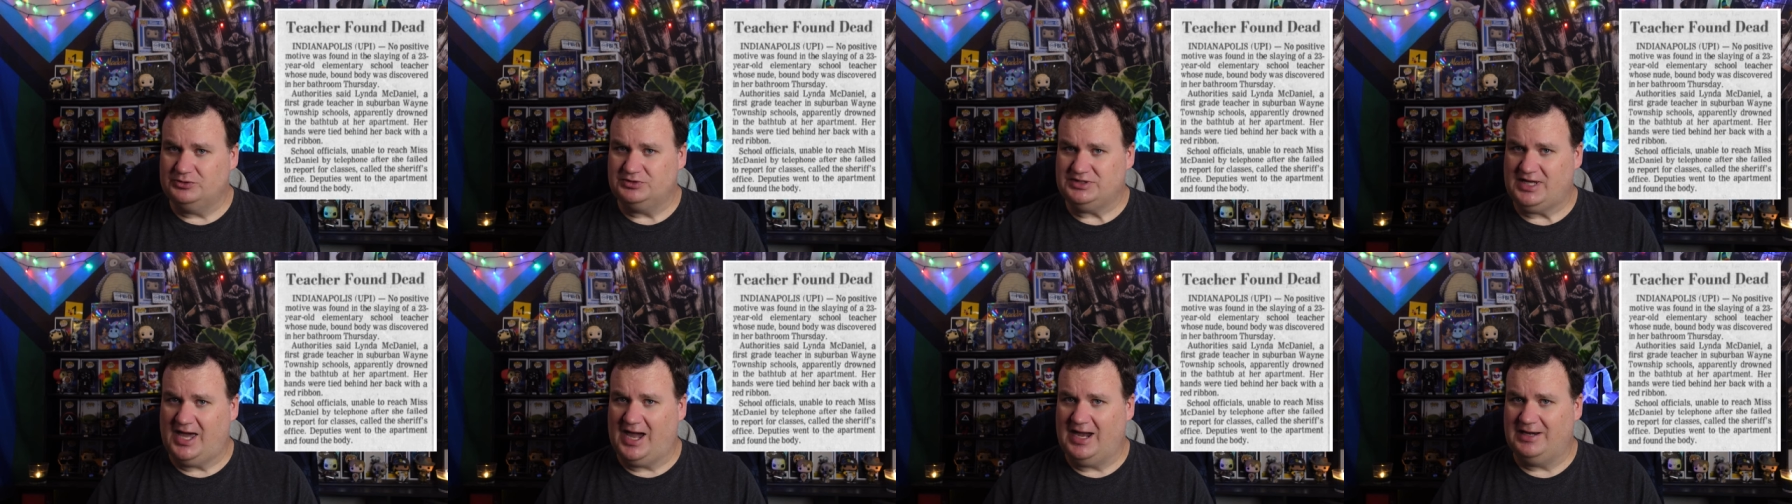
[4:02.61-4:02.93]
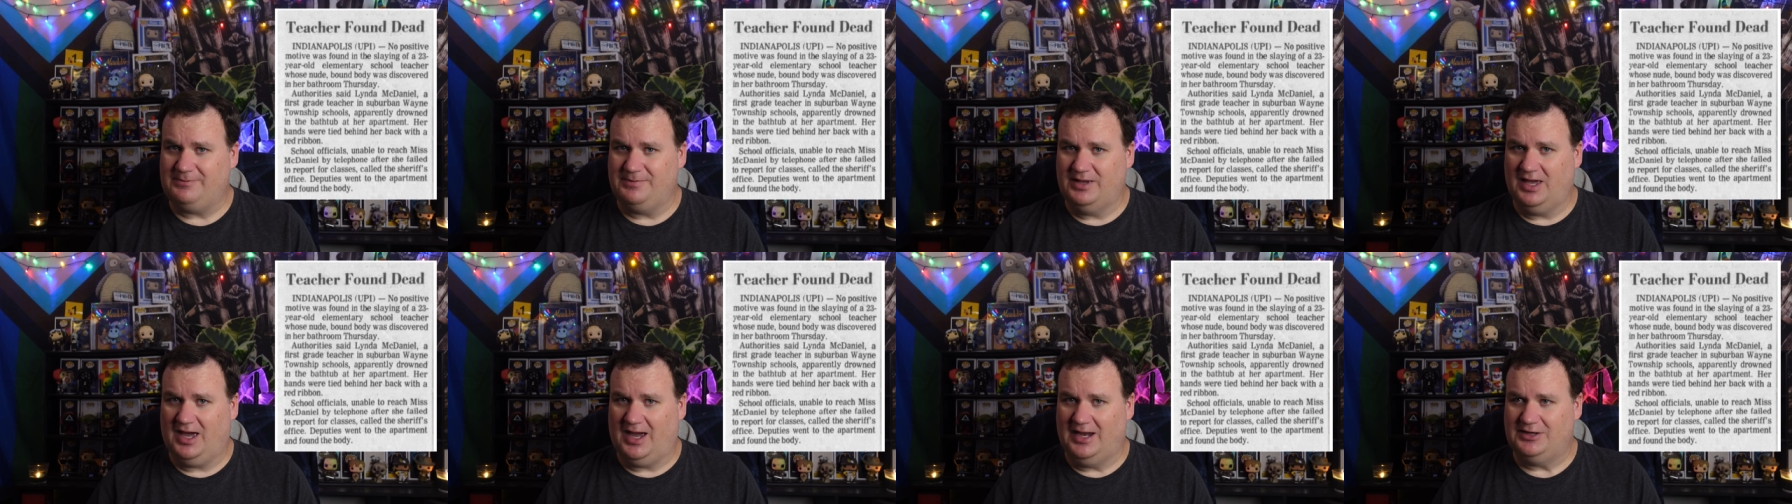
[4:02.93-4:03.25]

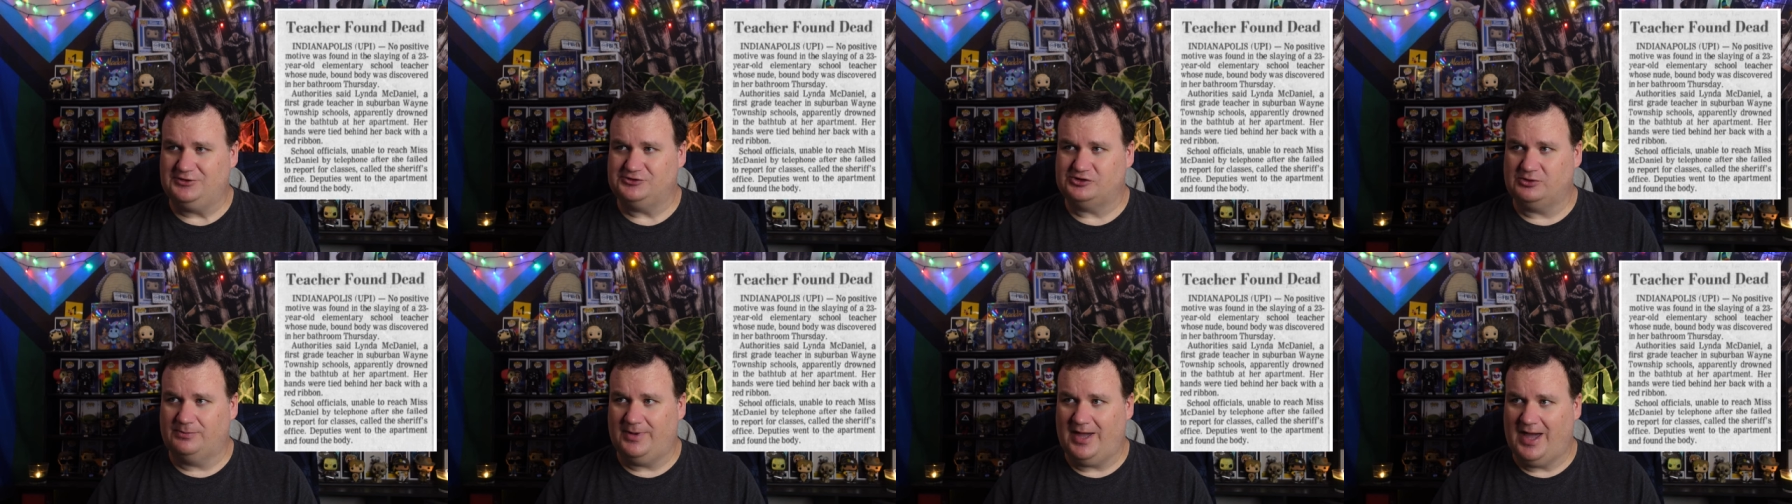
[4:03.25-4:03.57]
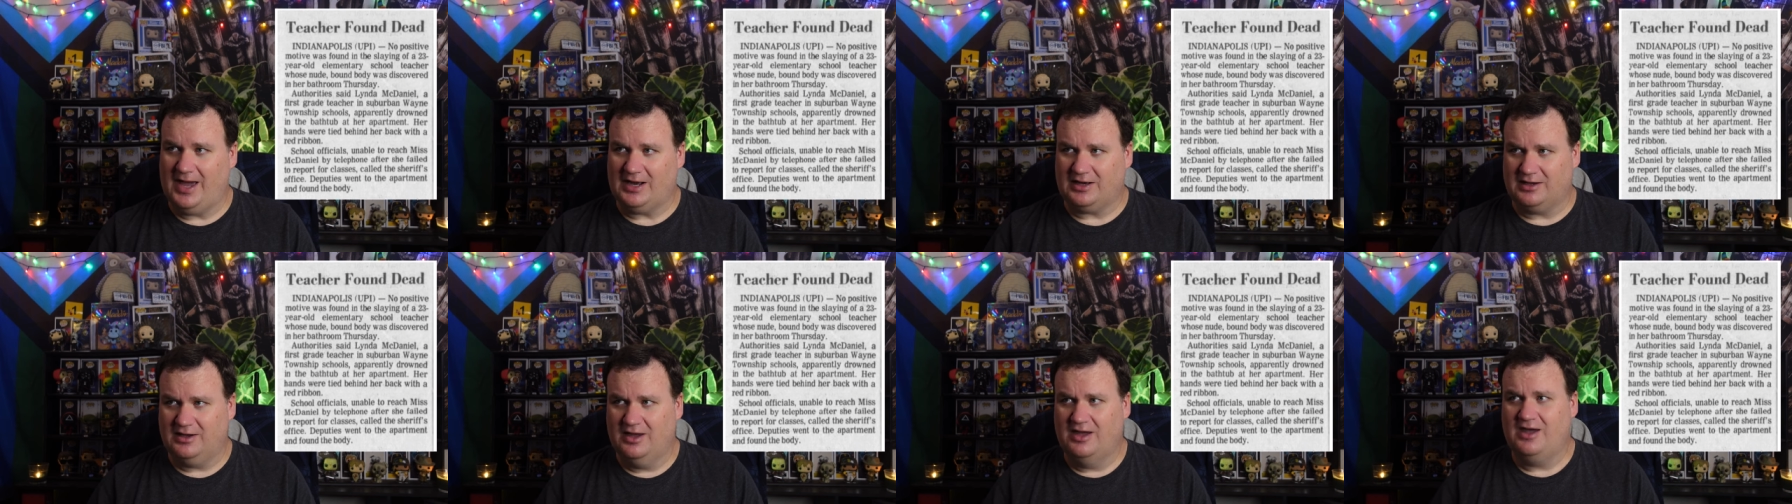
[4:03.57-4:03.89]
tied behind her
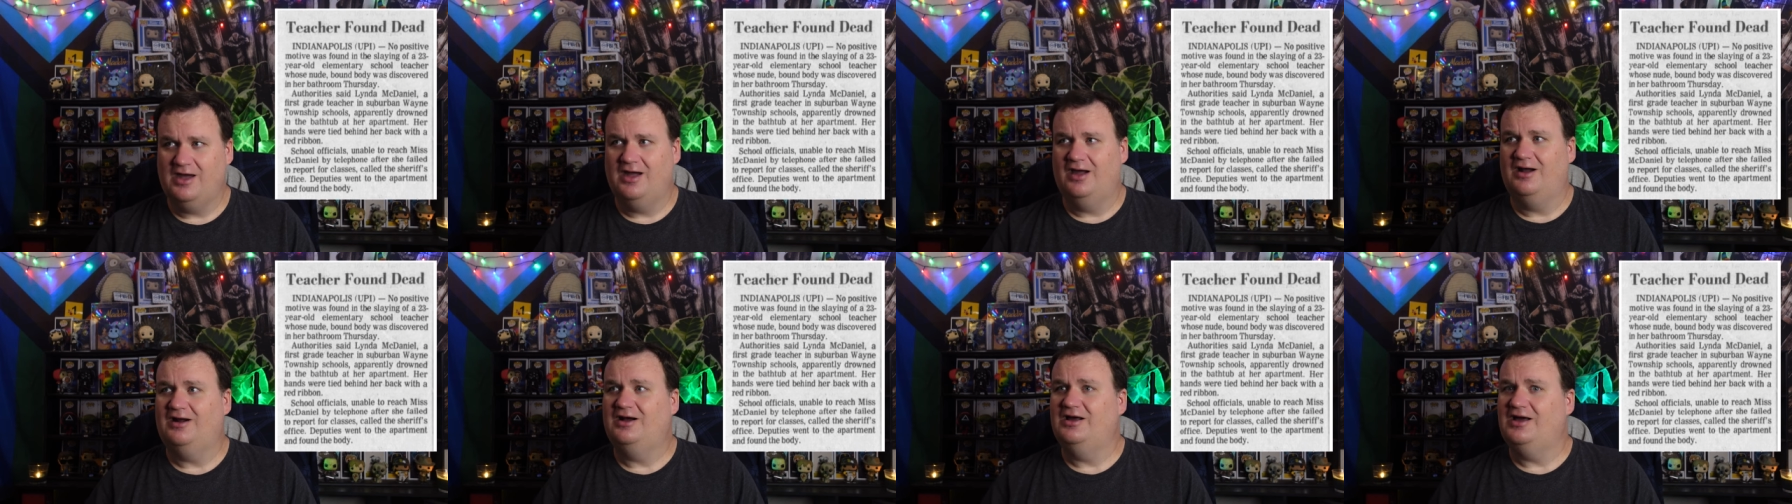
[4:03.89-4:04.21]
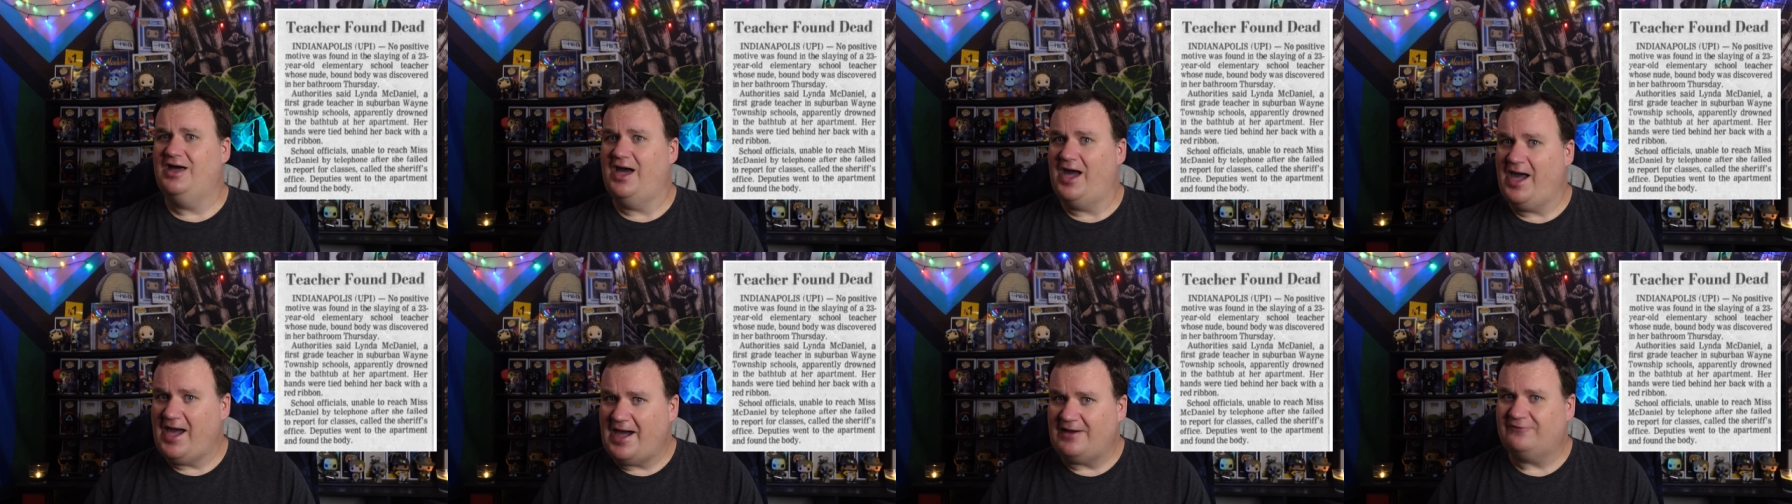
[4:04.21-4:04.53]
back
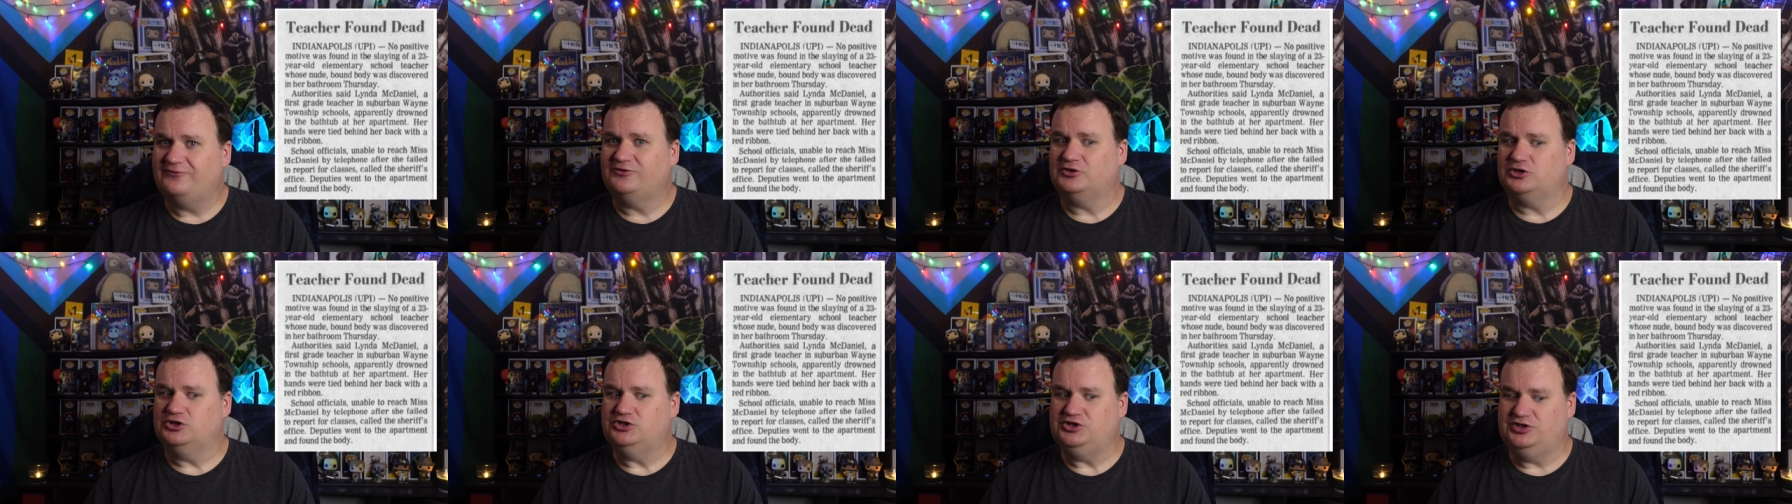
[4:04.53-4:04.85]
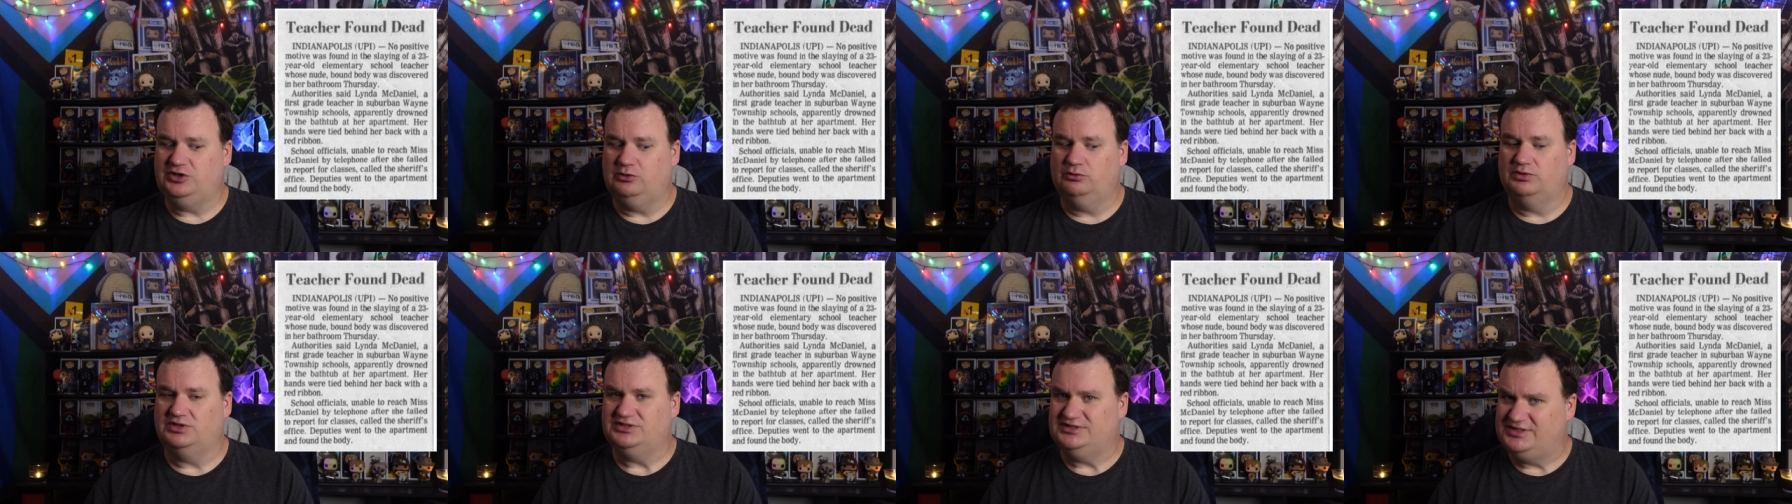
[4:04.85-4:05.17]
after
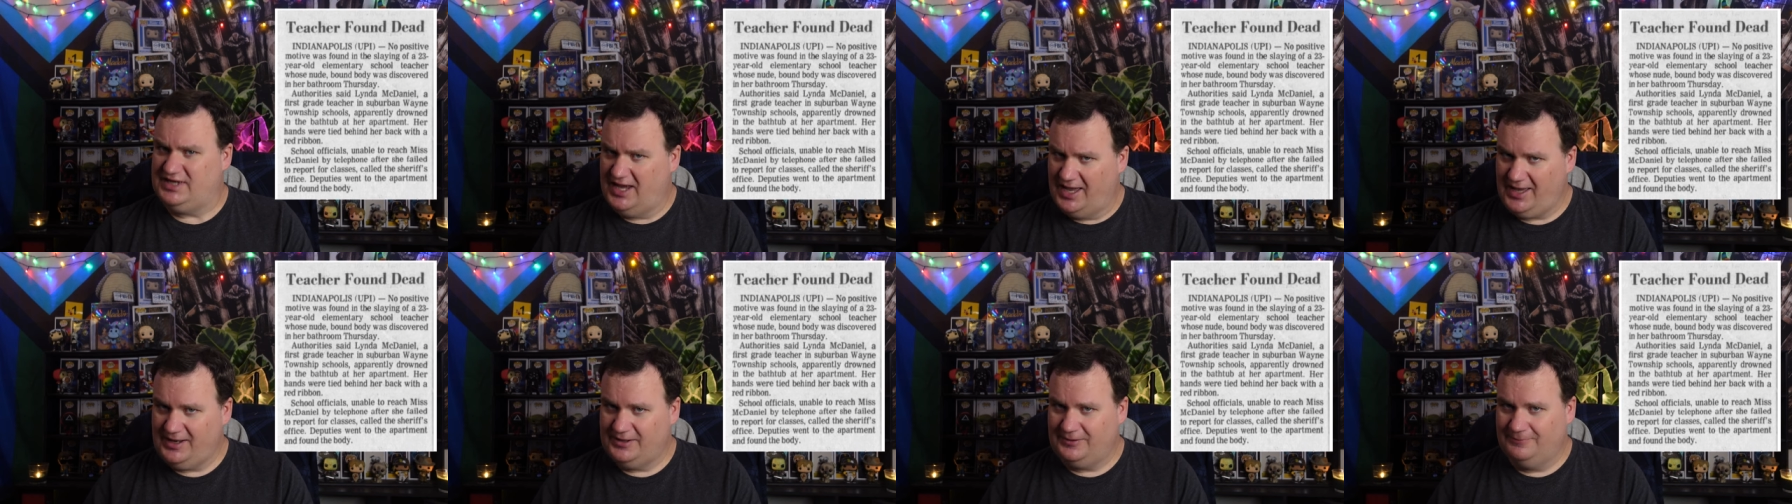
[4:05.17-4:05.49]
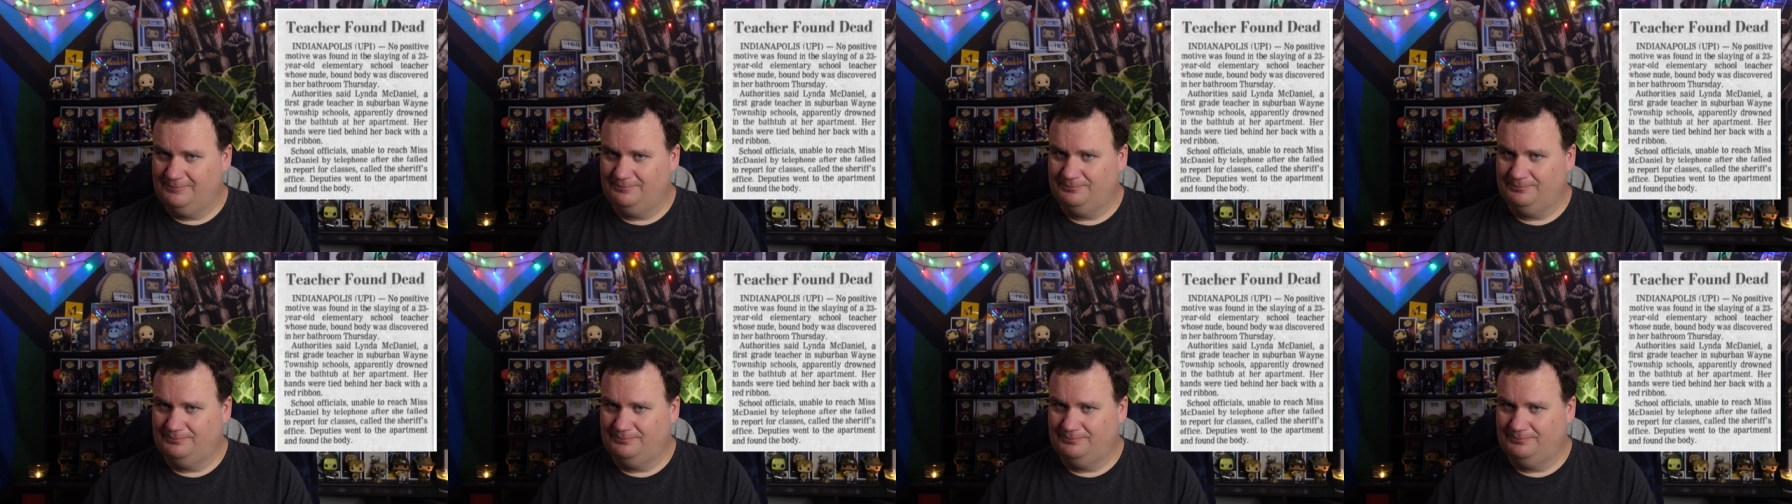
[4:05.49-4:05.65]
she was dead.